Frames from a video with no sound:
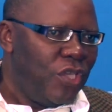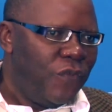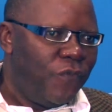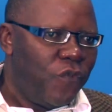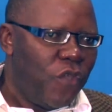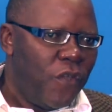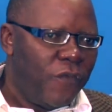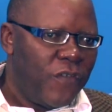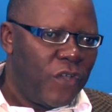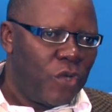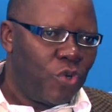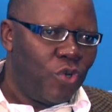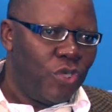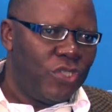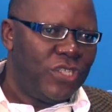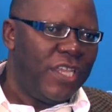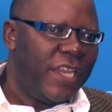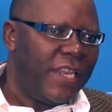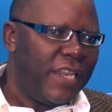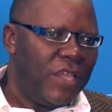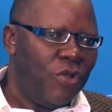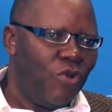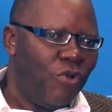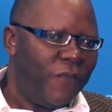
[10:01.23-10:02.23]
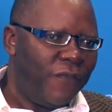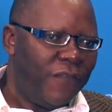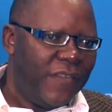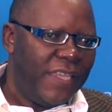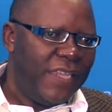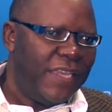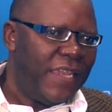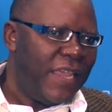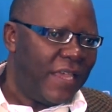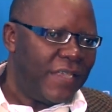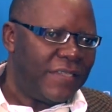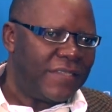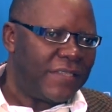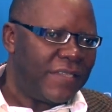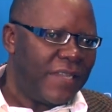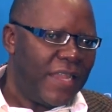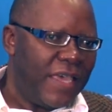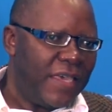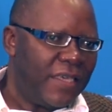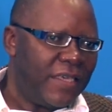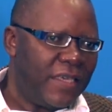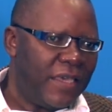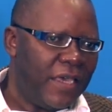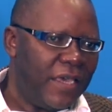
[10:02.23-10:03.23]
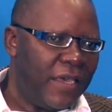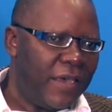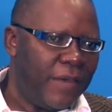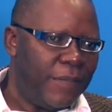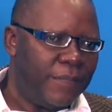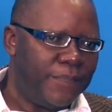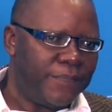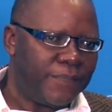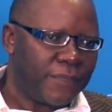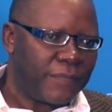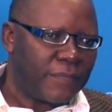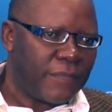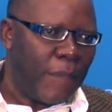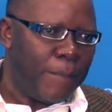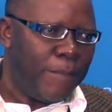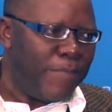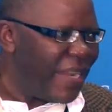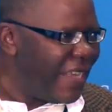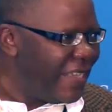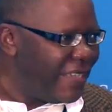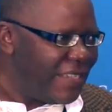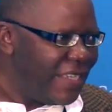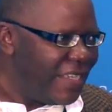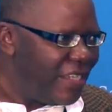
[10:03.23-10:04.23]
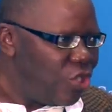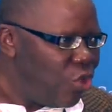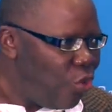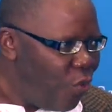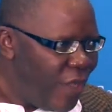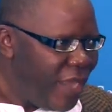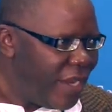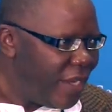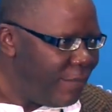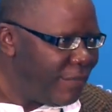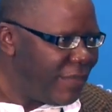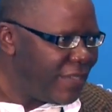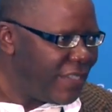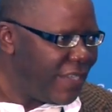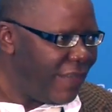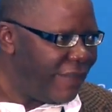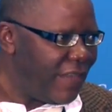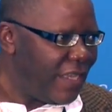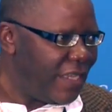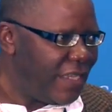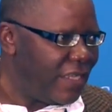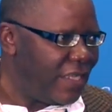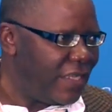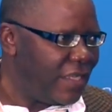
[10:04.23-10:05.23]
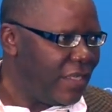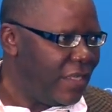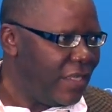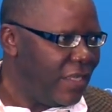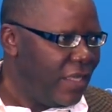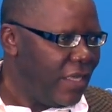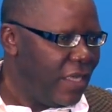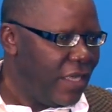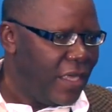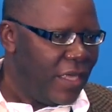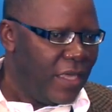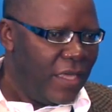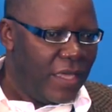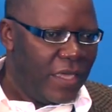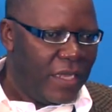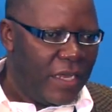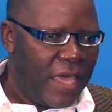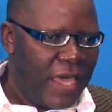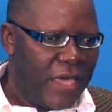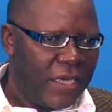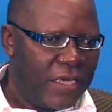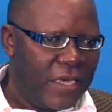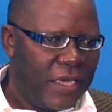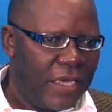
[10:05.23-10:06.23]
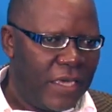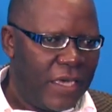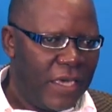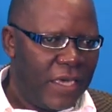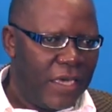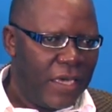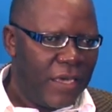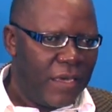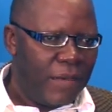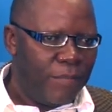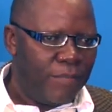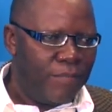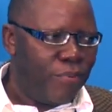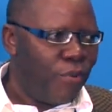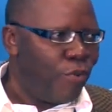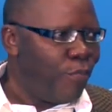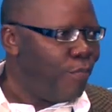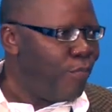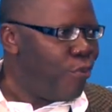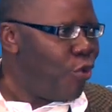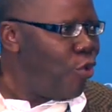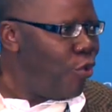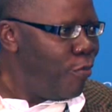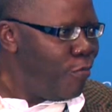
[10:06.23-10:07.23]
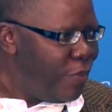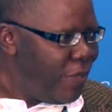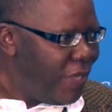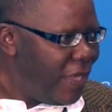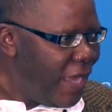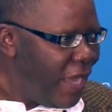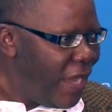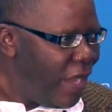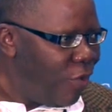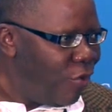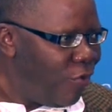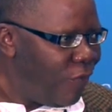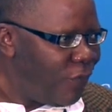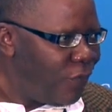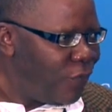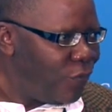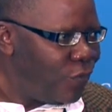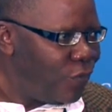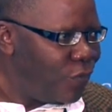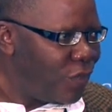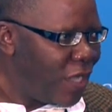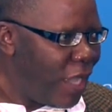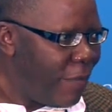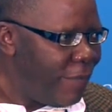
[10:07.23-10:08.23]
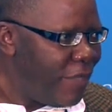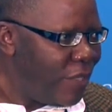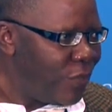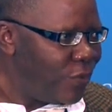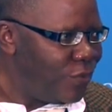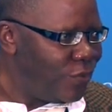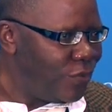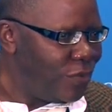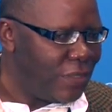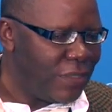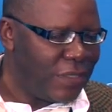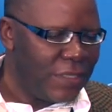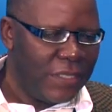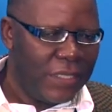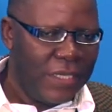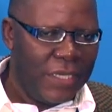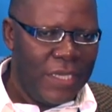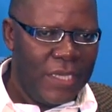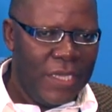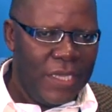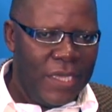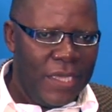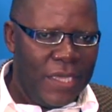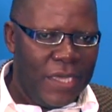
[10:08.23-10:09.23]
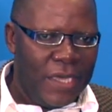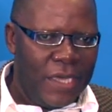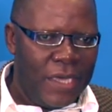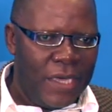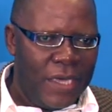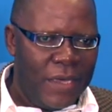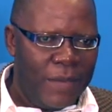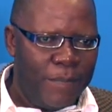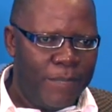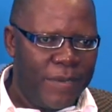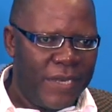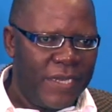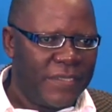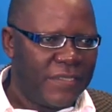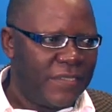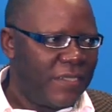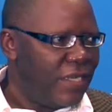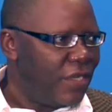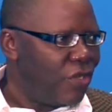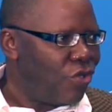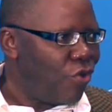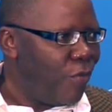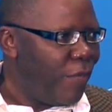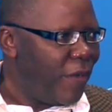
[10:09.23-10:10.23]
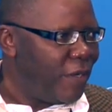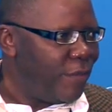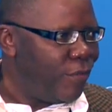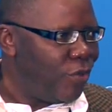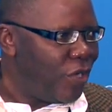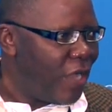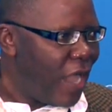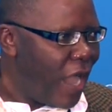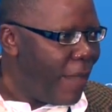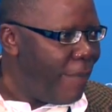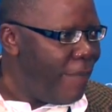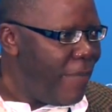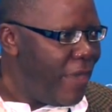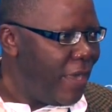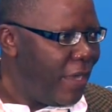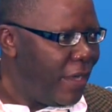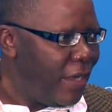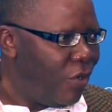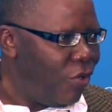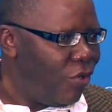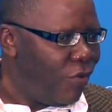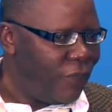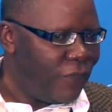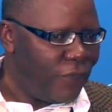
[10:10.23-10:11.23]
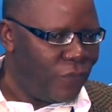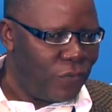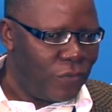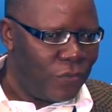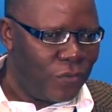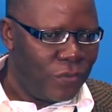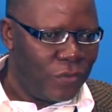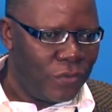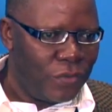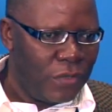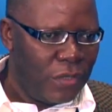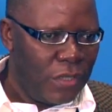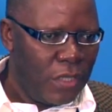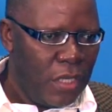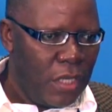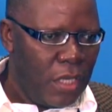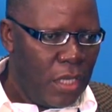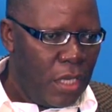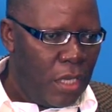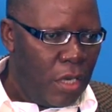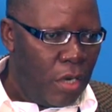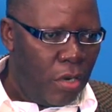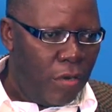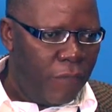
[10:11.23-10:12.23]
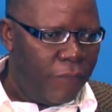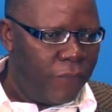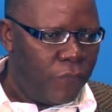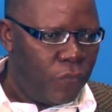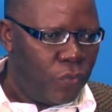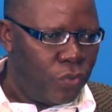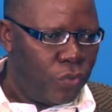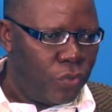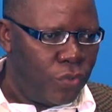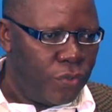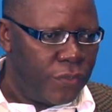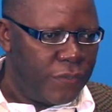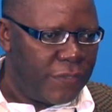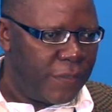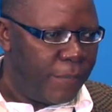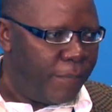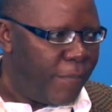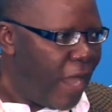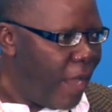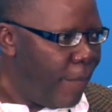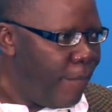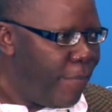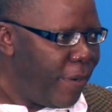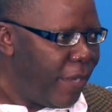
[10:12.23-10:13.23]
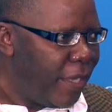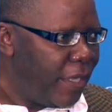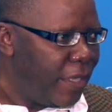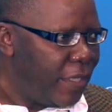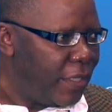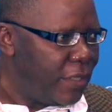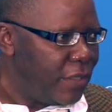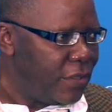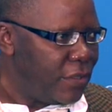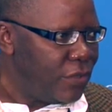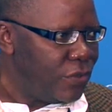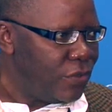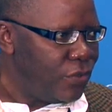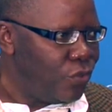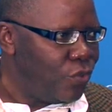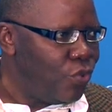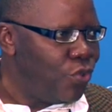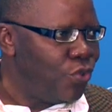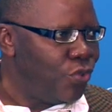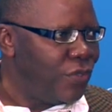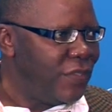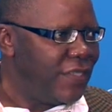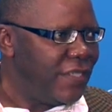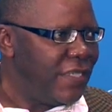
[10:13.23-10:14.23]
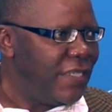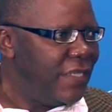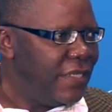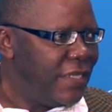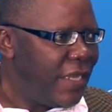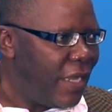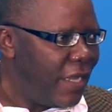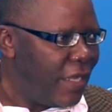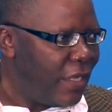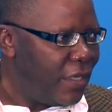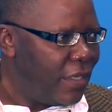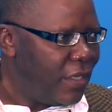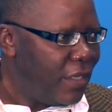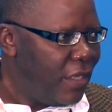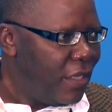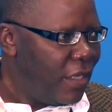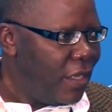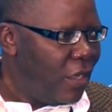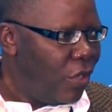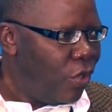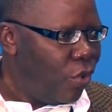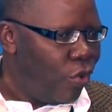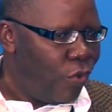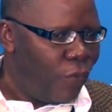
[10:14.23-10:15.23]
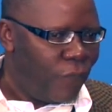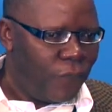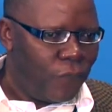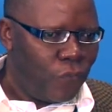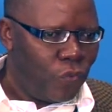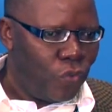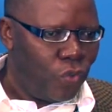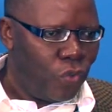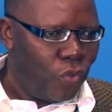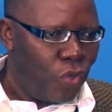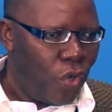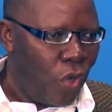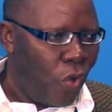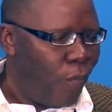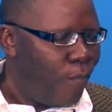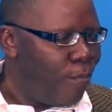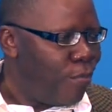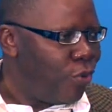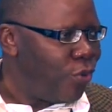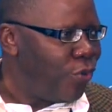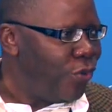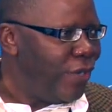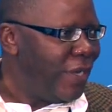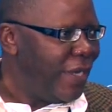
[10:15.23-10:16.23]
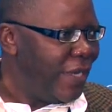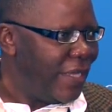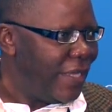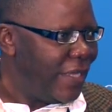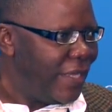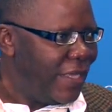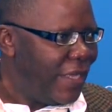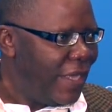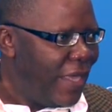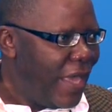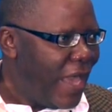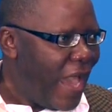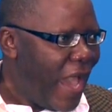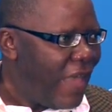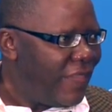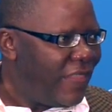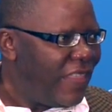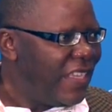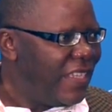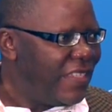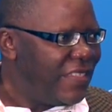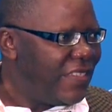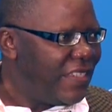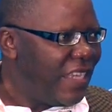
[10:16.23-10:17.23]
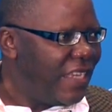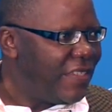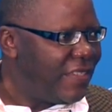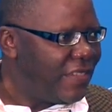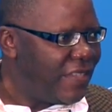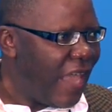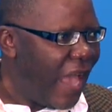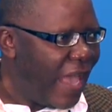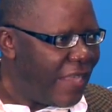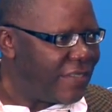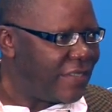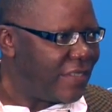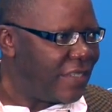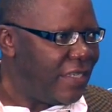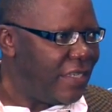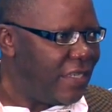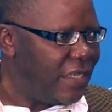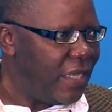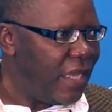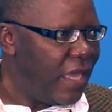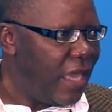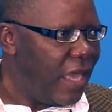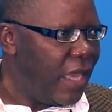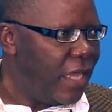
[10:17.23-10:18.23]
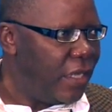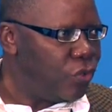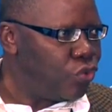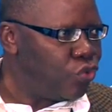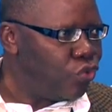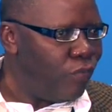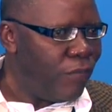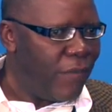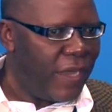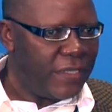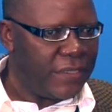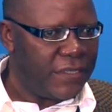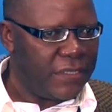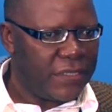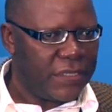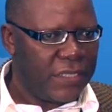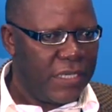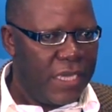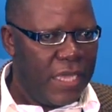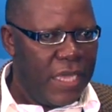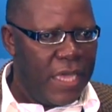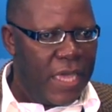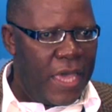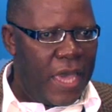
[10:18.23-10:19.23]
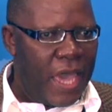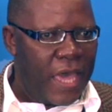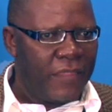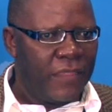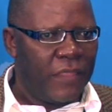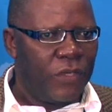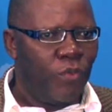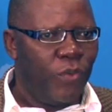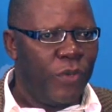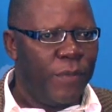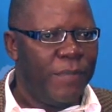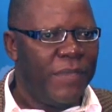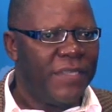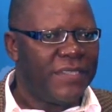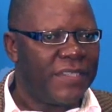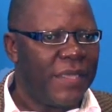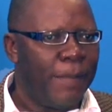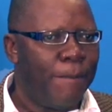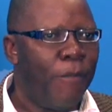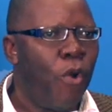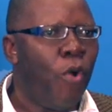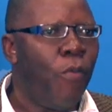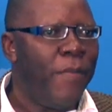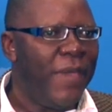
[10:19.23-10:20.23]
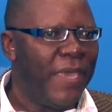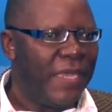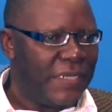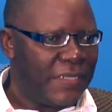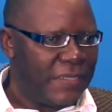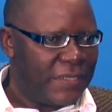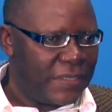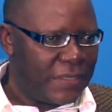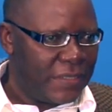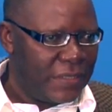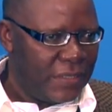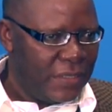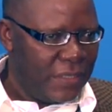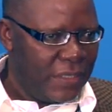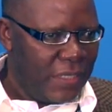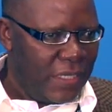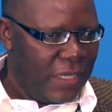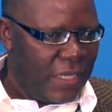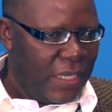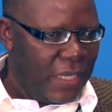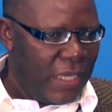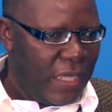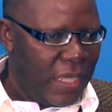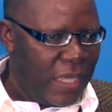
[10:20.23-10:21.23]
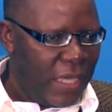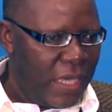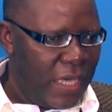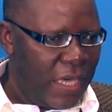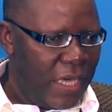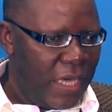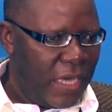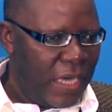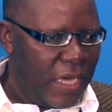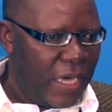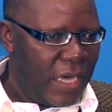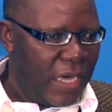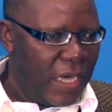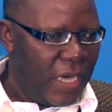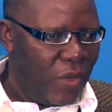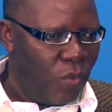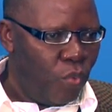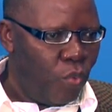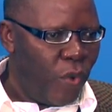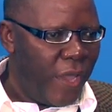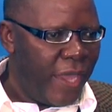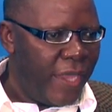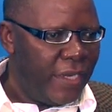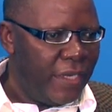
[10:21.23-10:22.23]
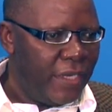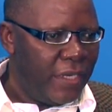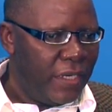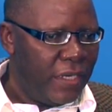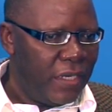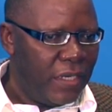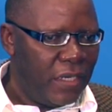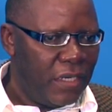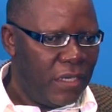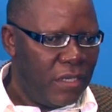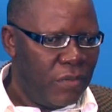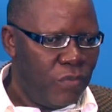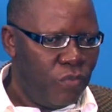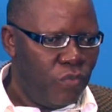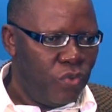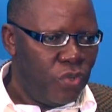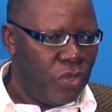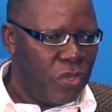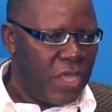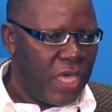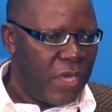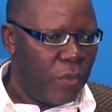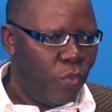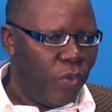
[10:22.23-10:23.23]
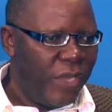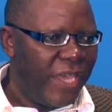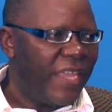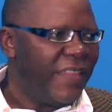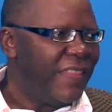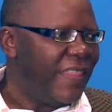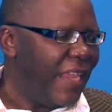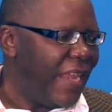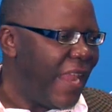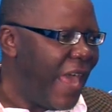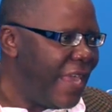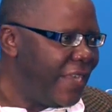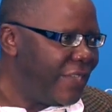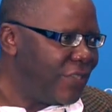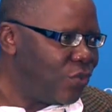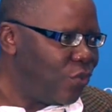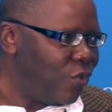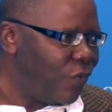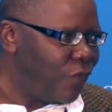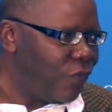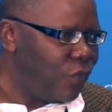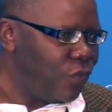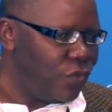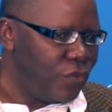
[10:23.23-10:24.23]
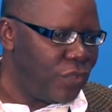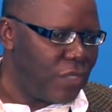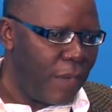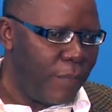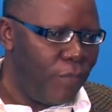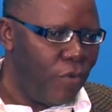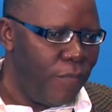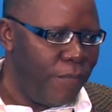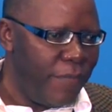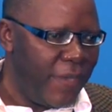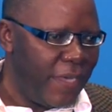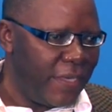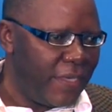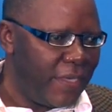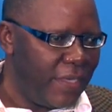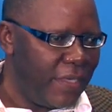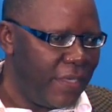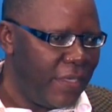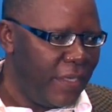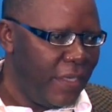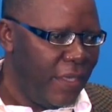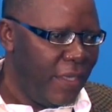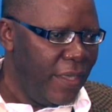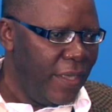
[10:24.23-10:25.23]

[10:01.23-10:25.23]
if you have a coterie of leaders like President Yoweri Museveni, like uh, Paul Biya of uh, Cameroon, uh, President Robert Mugabe of uh, of uh, Zimbabwe, Nkurunziza of, of Burundi. I think it's just asking uh, too much. I think we missed a moment uh, when the, we had the likes of Thabo Mbeki,